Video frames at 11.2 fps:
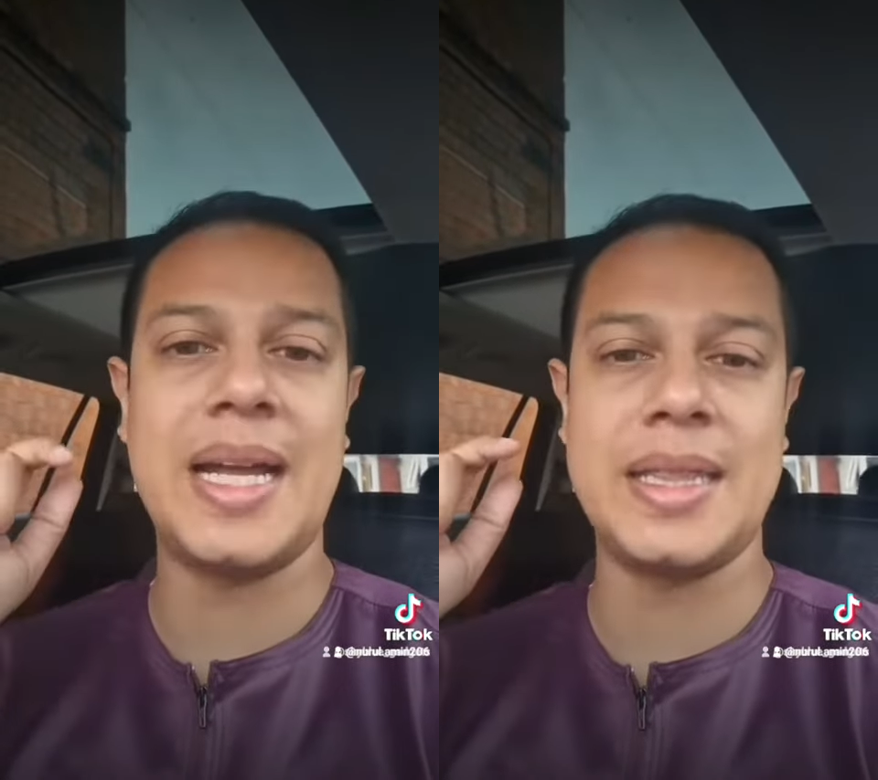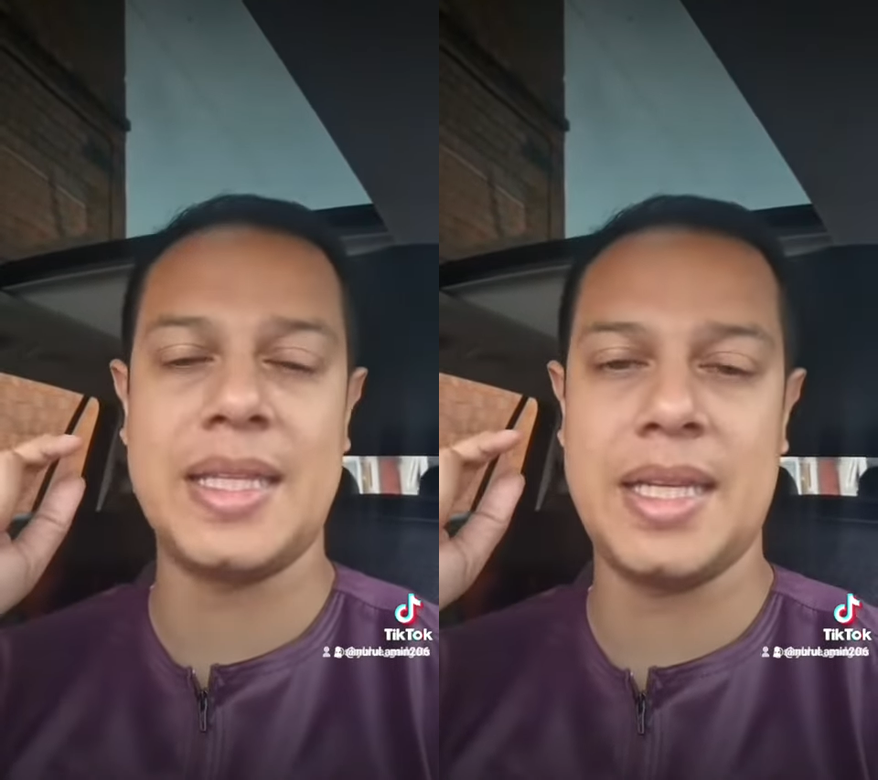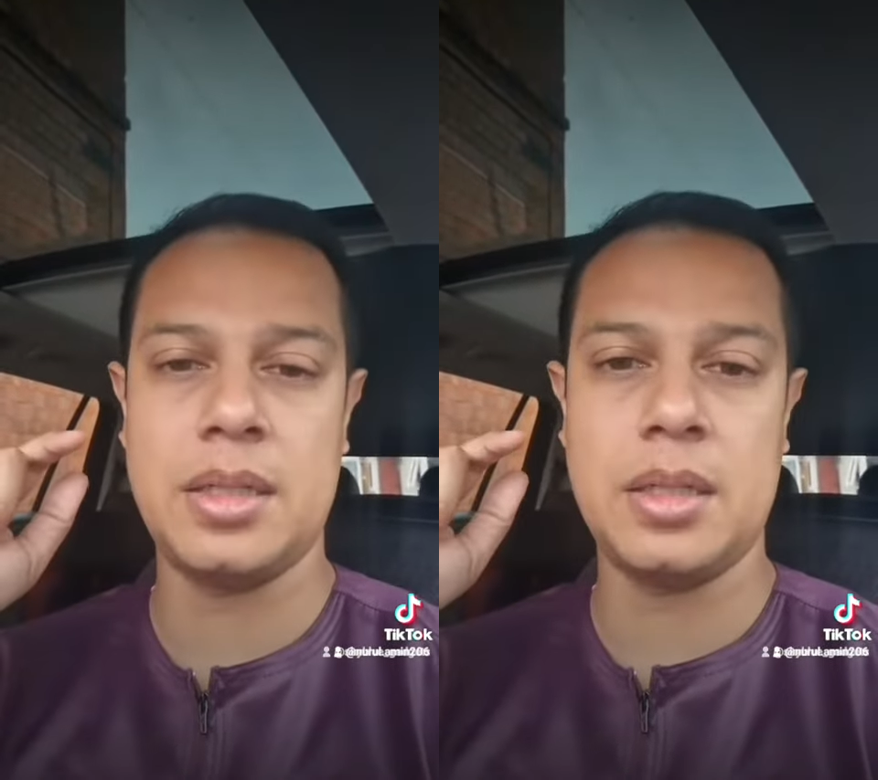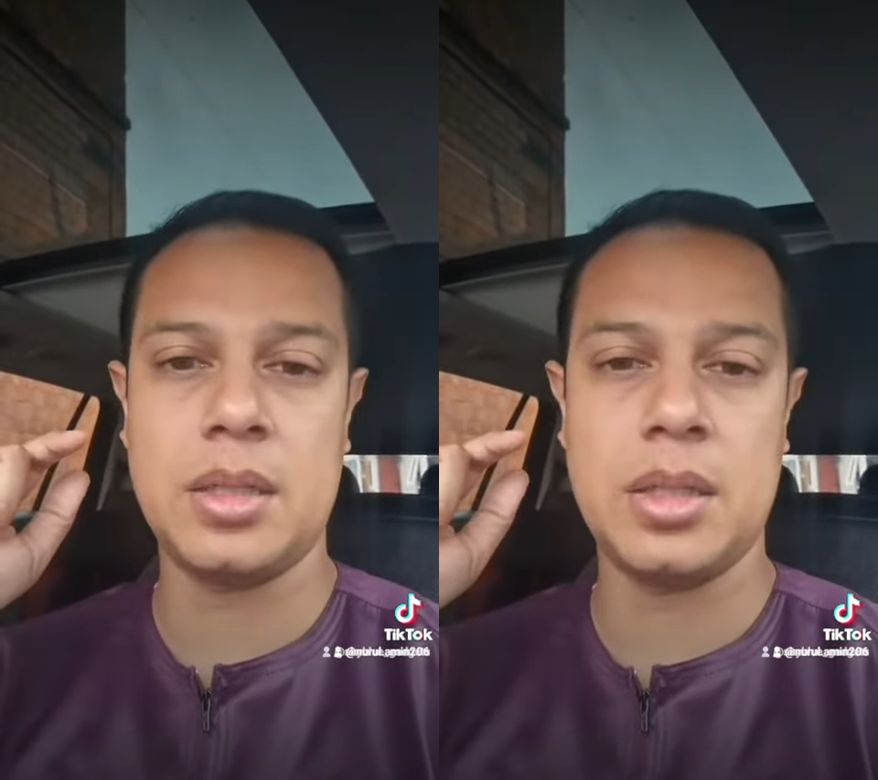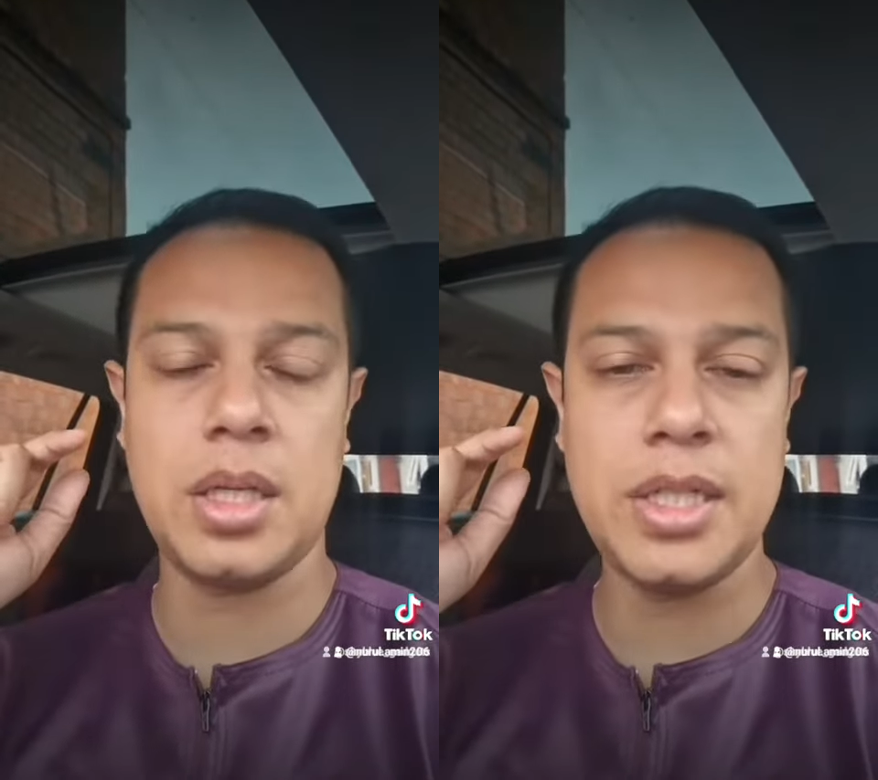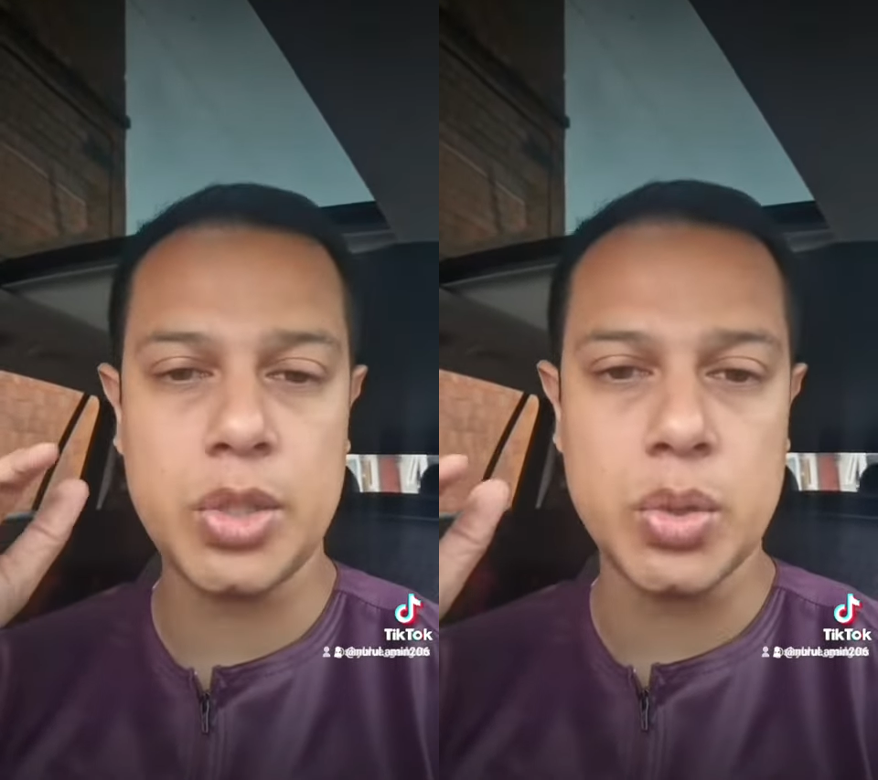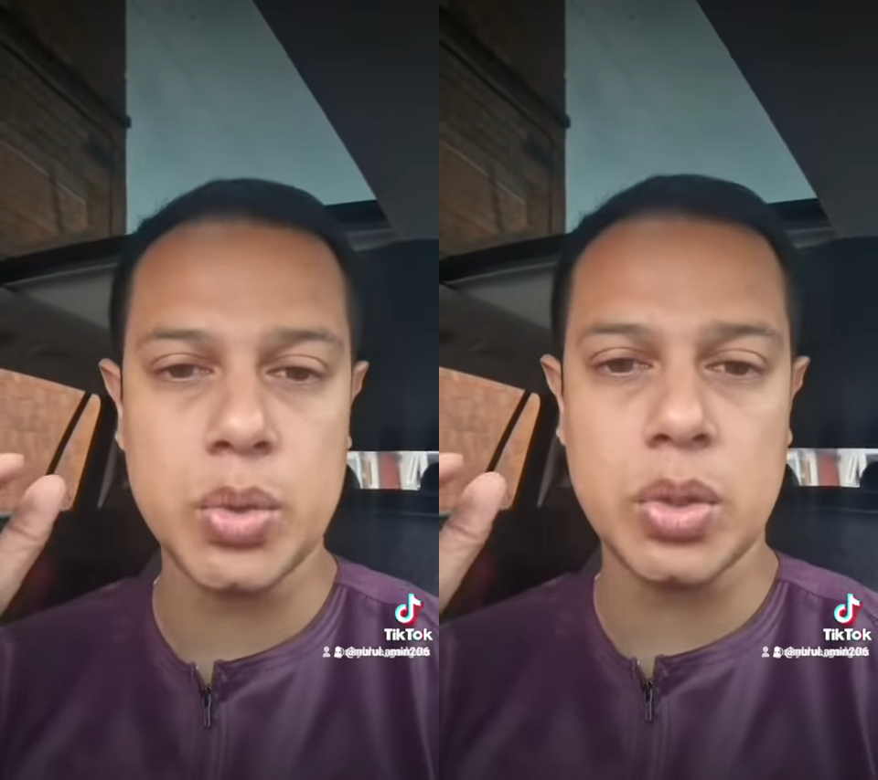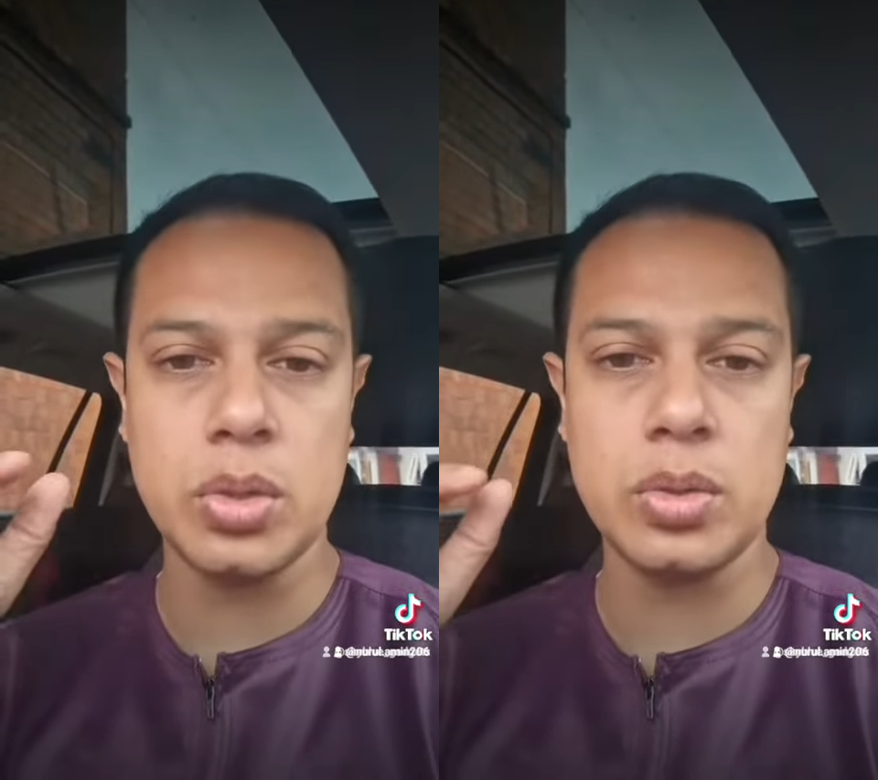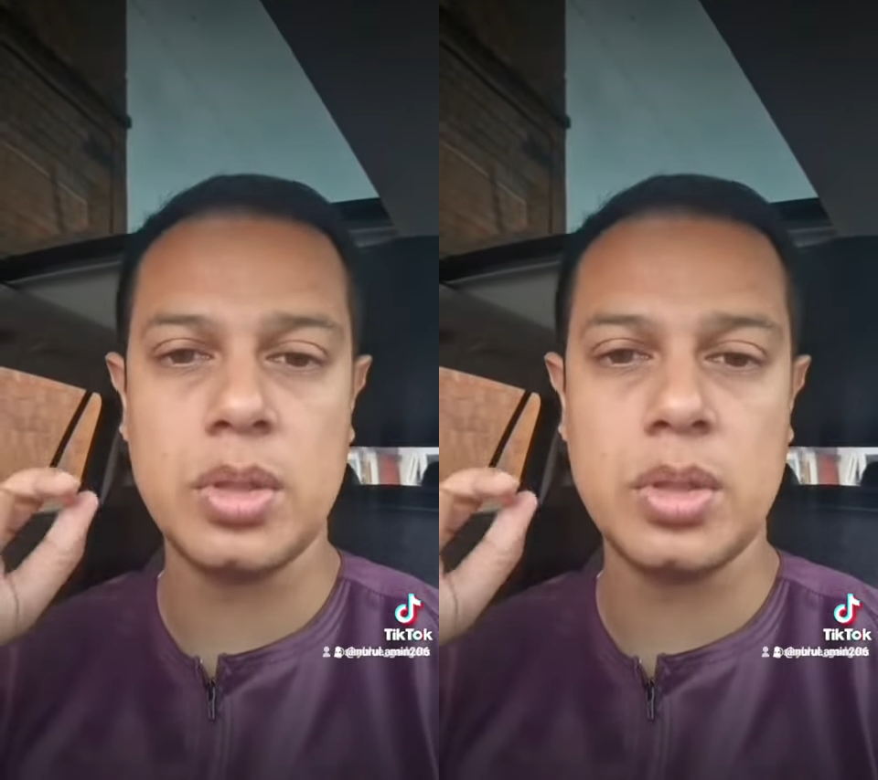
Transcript: then in Google,